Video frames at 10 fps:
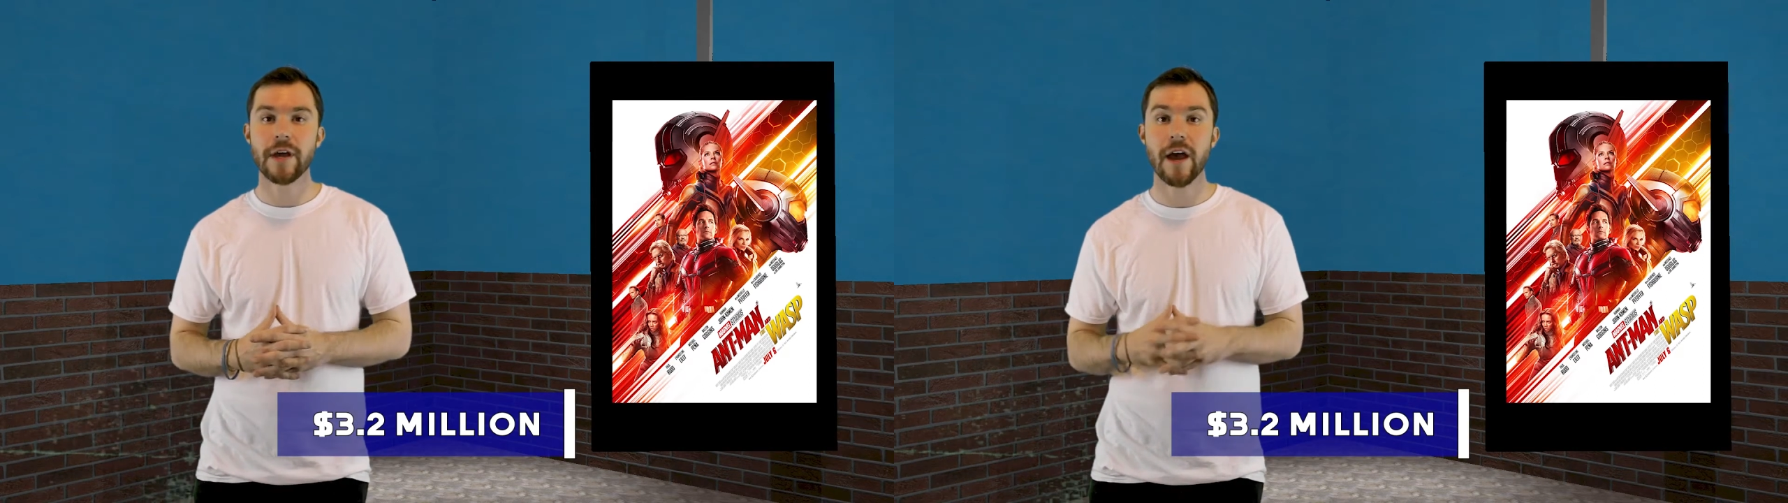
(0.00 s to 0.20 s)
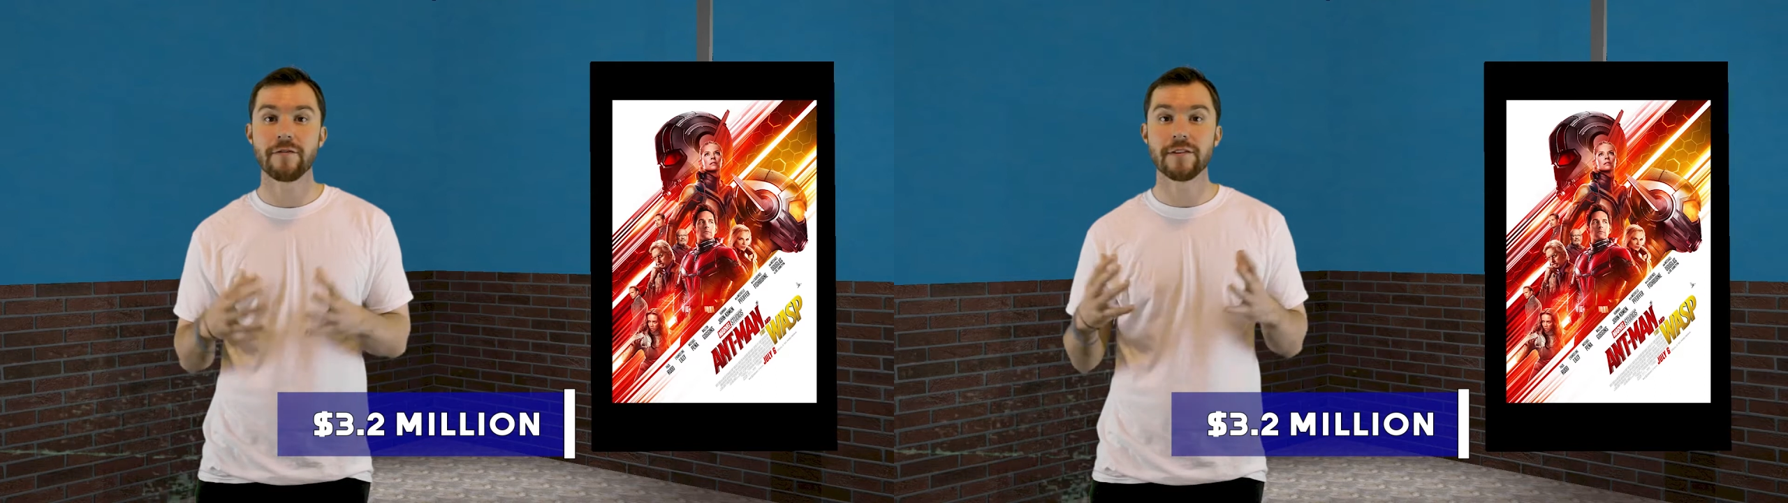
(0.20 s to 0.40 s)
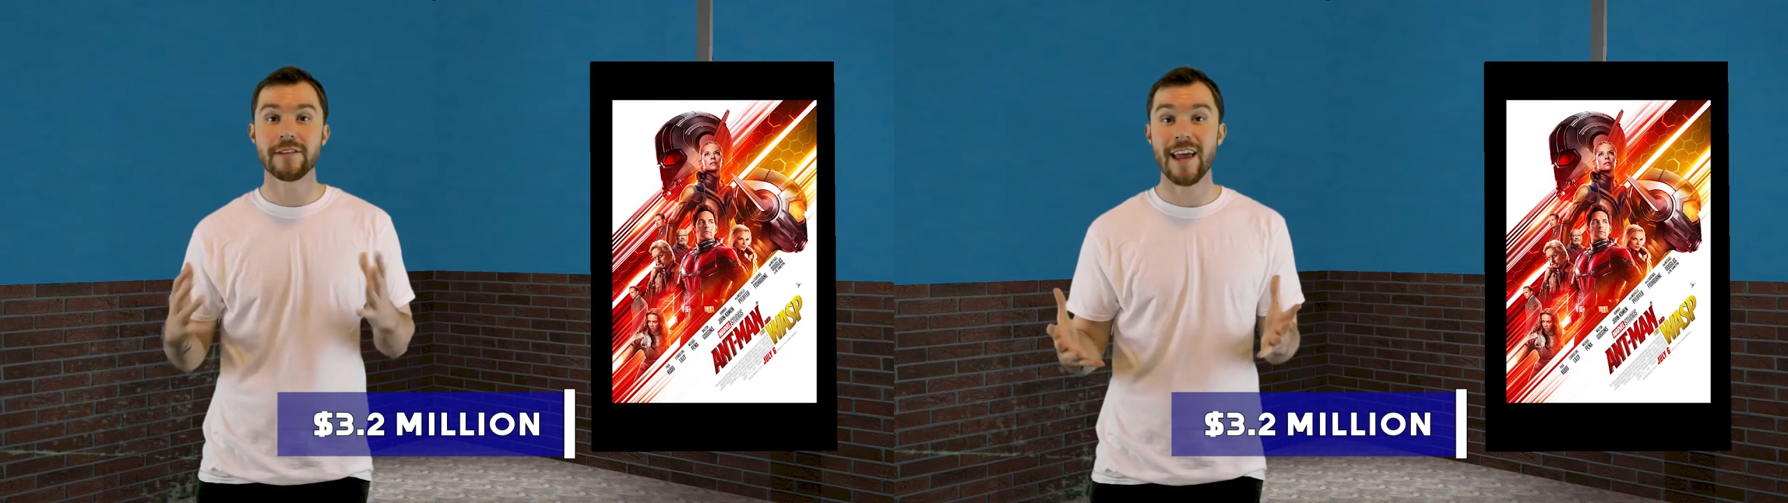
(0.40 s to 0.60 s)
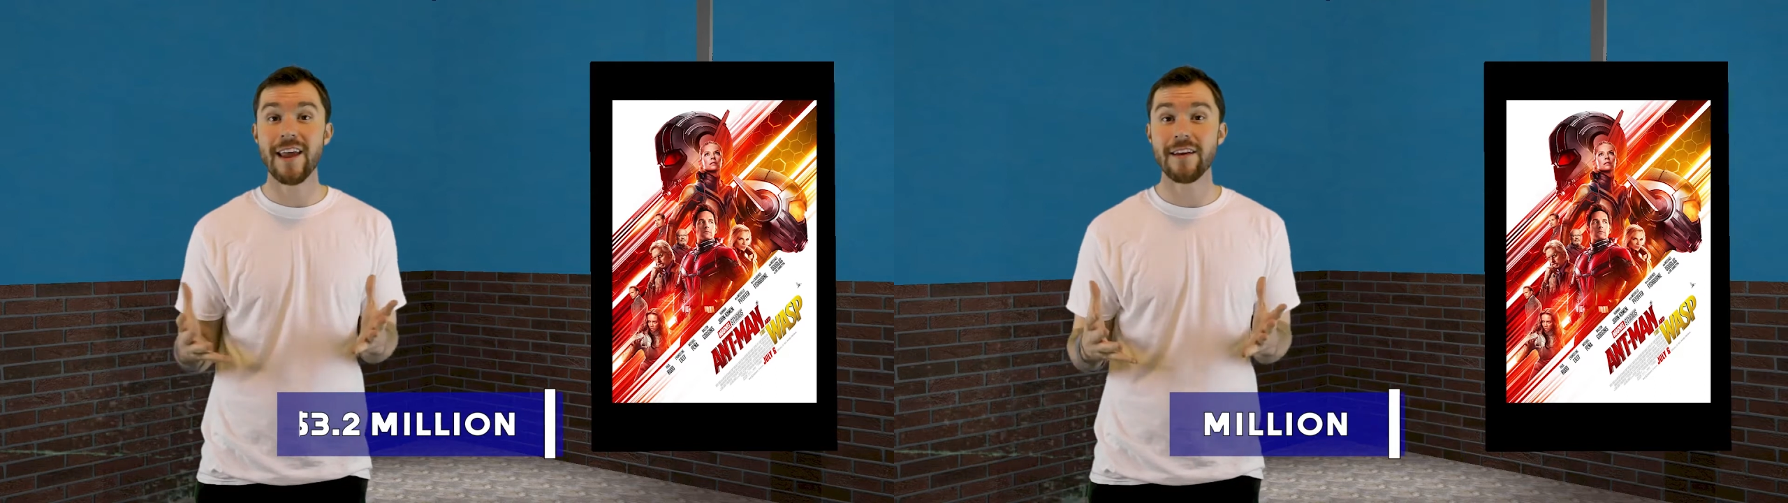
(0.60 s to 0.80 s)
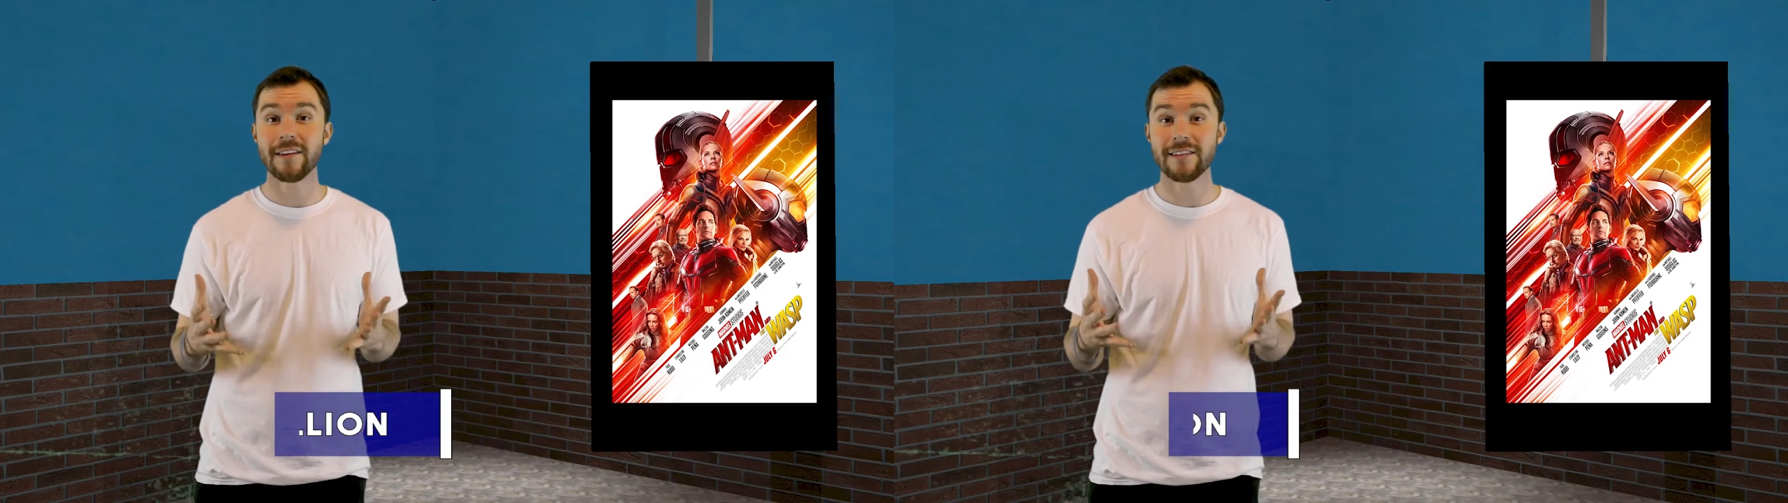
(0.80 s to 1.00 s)
we have
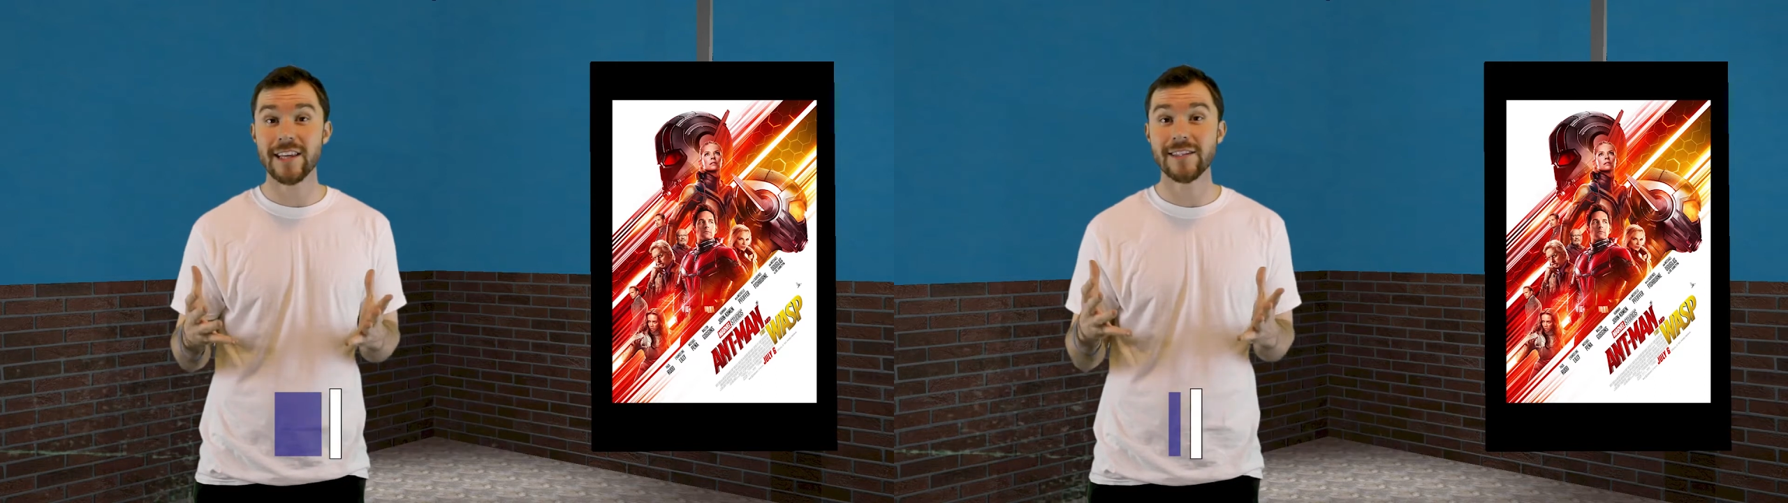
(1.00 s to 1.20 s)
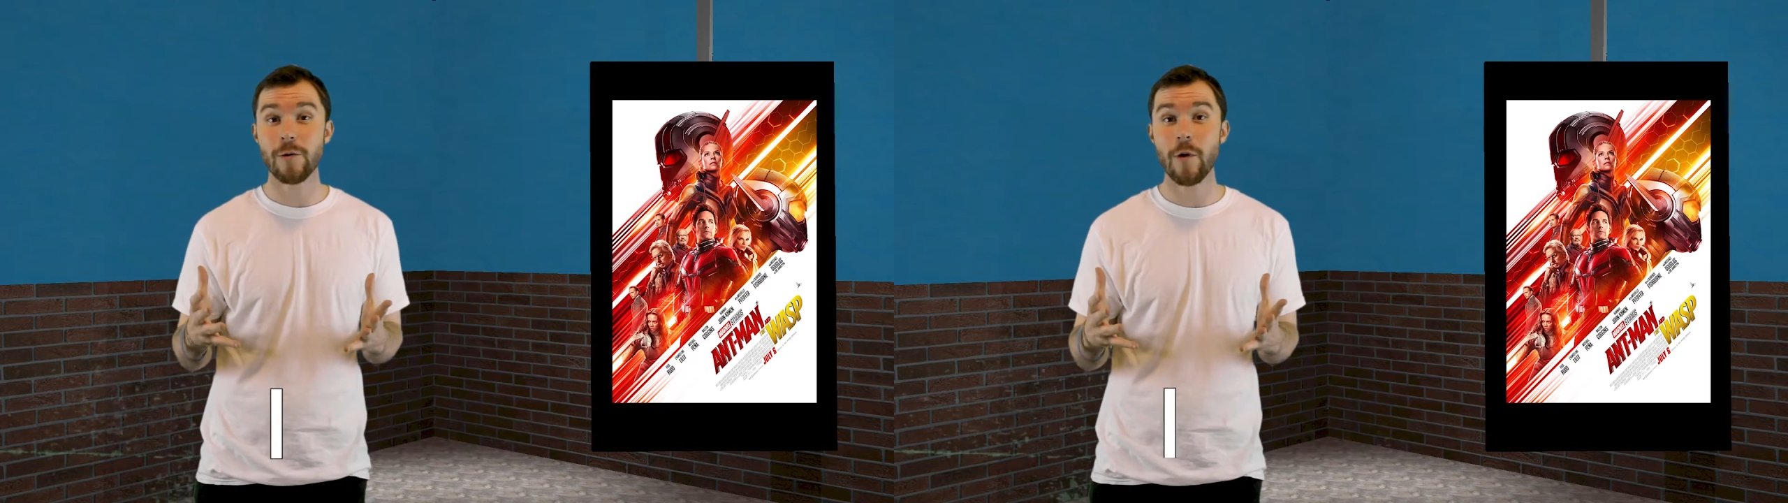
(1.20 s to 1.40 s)
Denzel